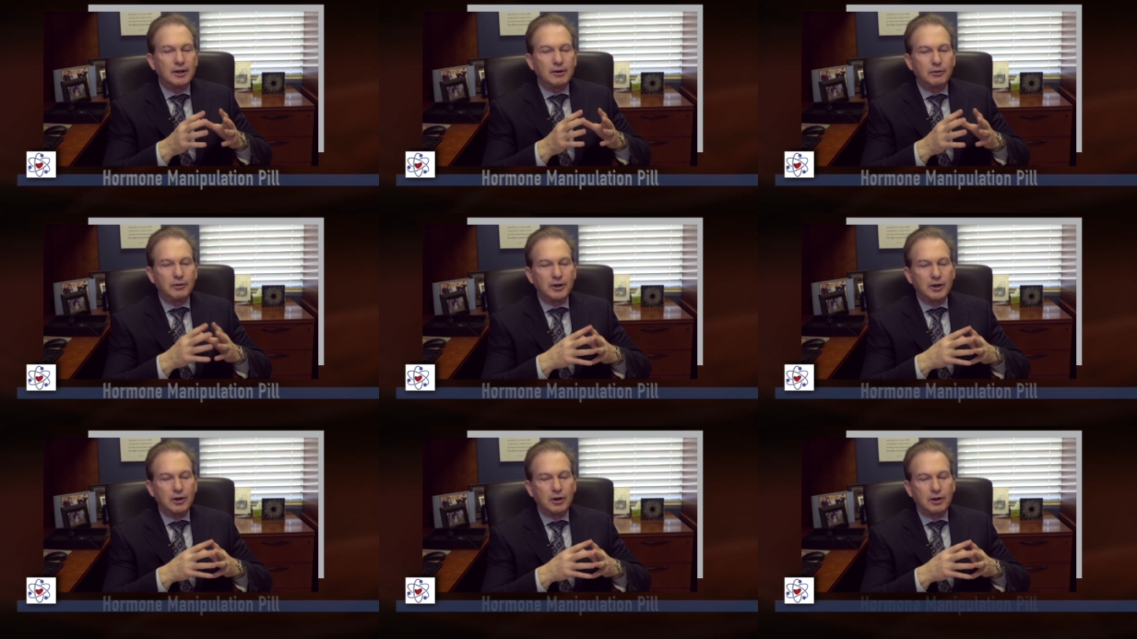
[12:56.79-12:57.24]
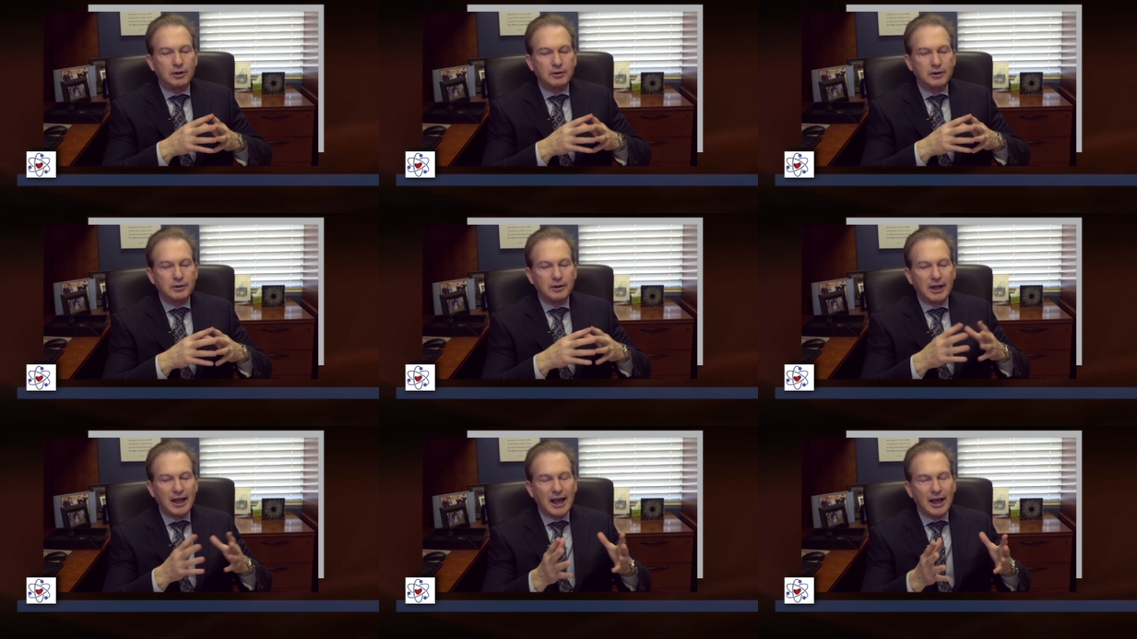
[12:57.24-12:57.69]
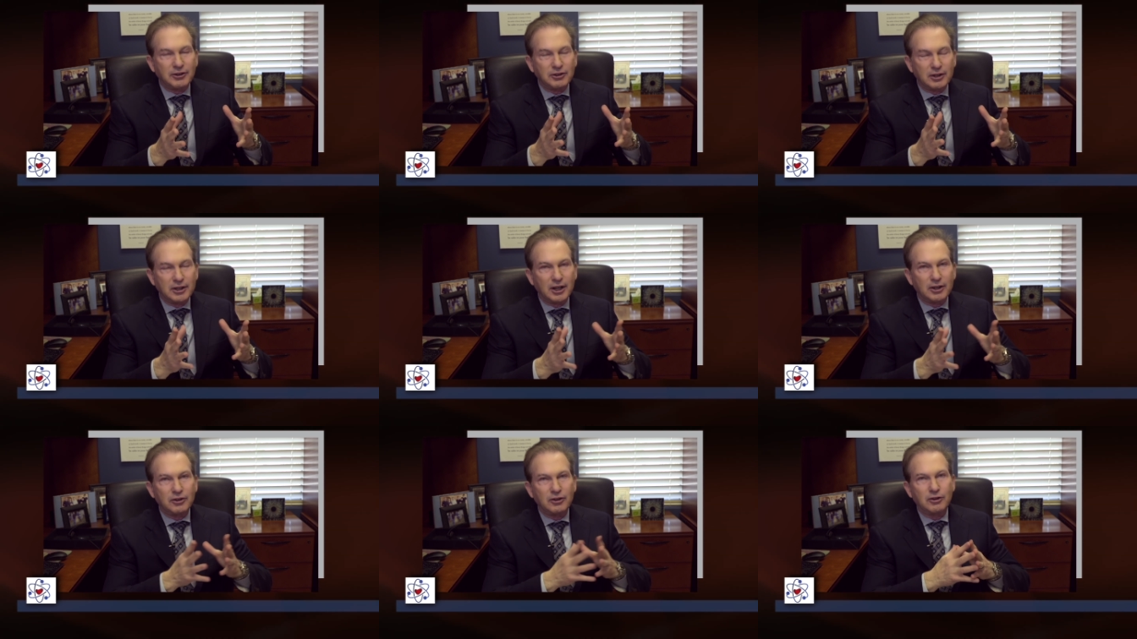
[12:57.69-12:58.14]
We call
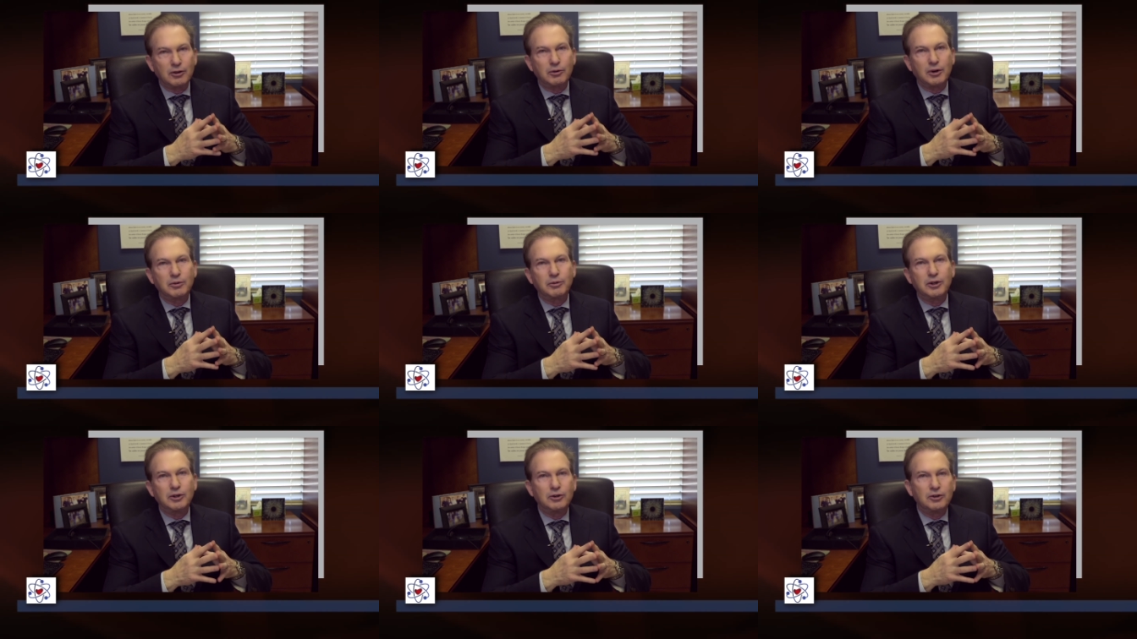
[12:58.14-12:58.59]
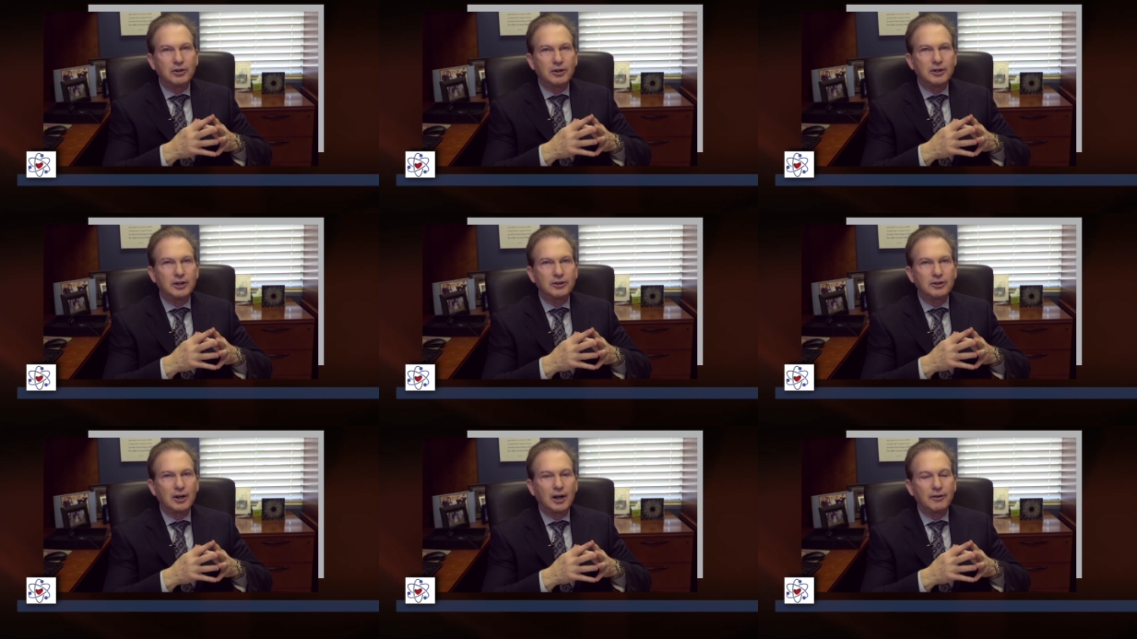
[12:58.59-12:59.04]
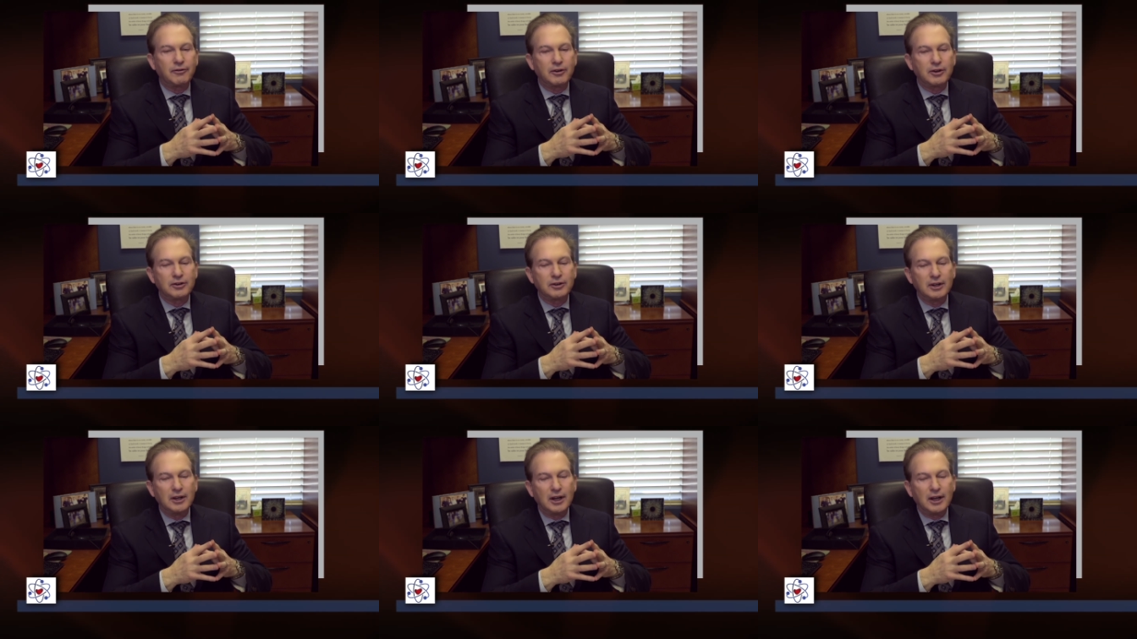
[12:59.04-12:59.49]
Casodex is the one we use in this
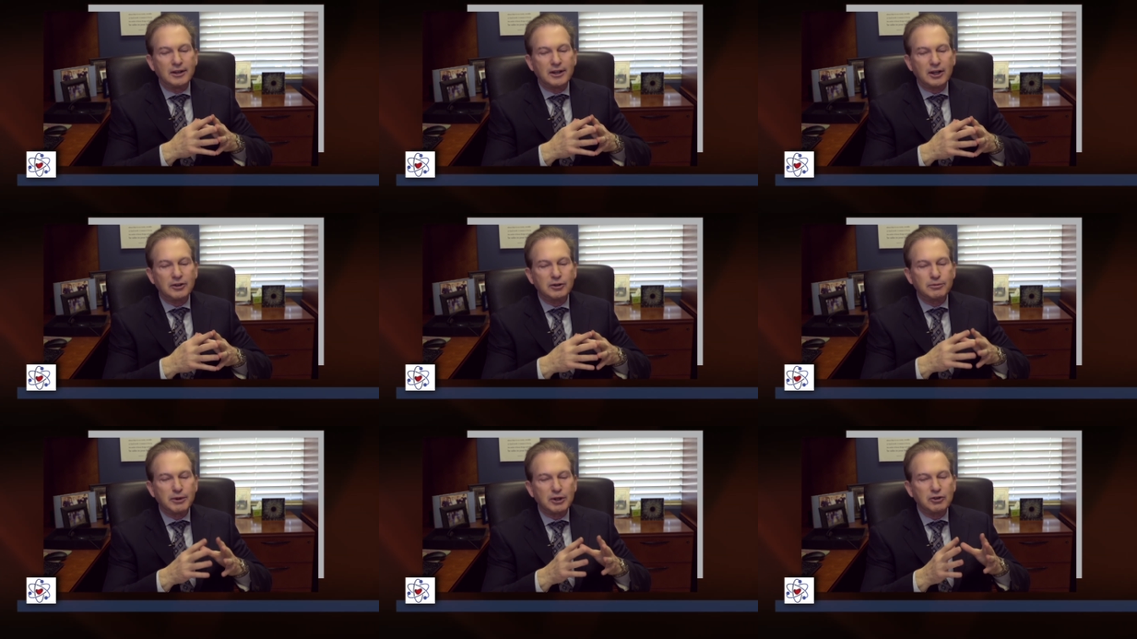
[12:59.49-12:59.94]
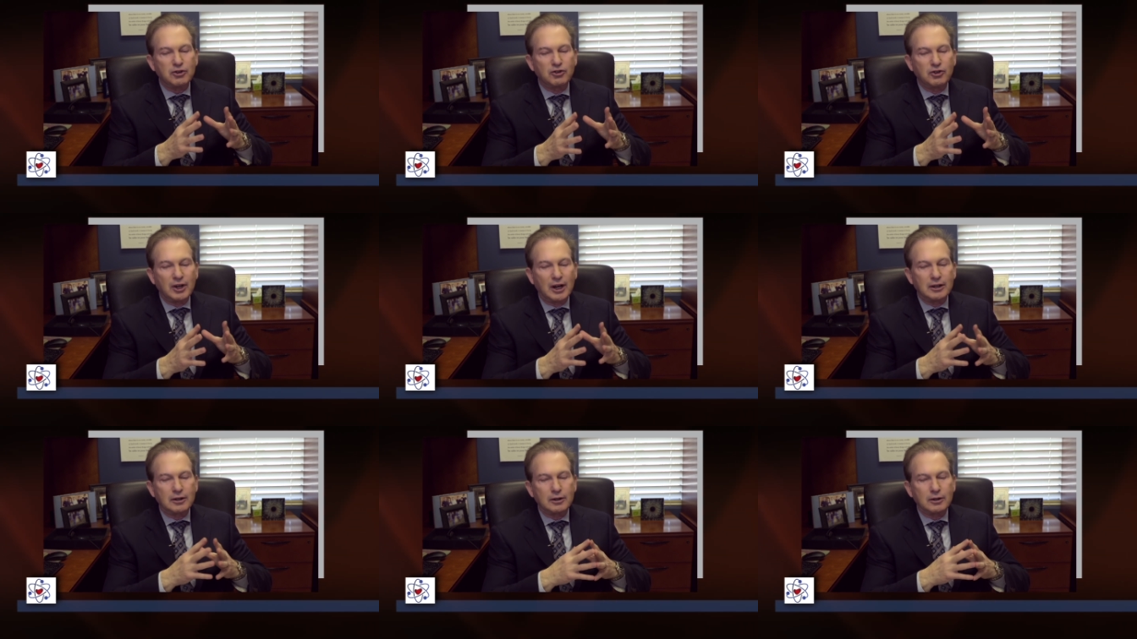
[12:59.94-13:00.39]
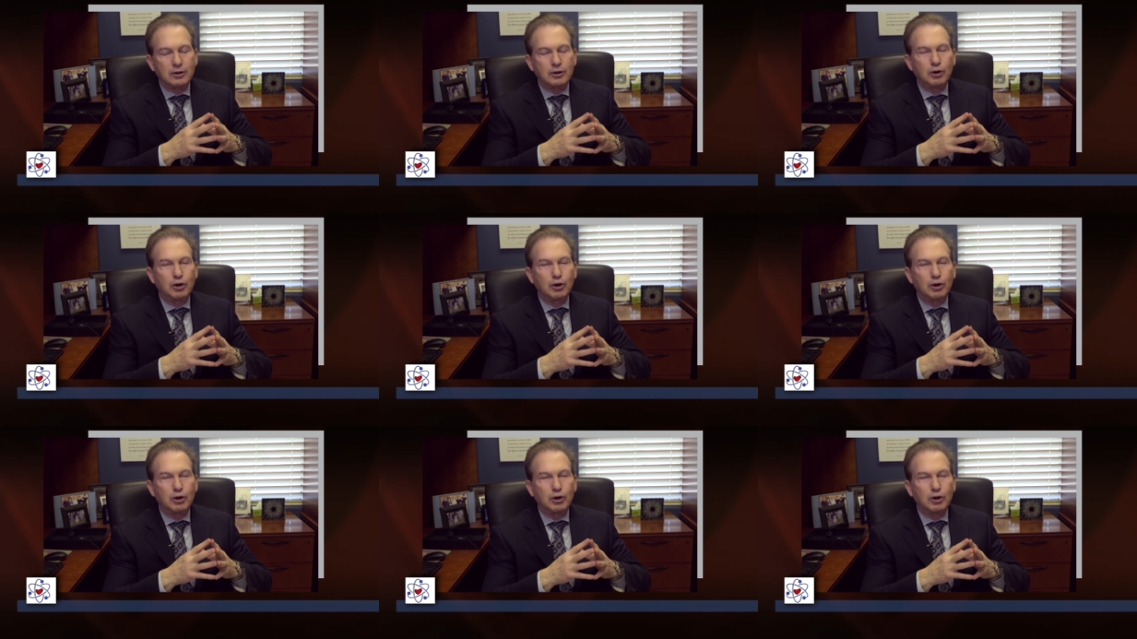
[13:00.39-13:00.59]
office. That's a much gentler